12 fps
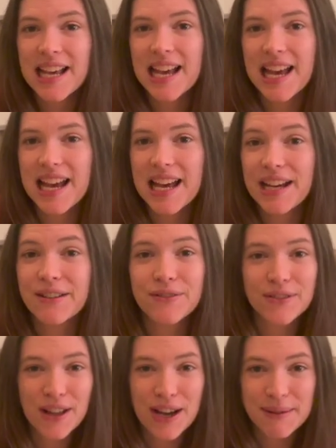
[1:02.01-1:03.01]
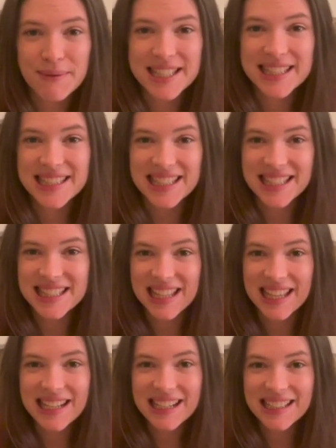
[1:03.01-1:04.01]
and Vlogmas season.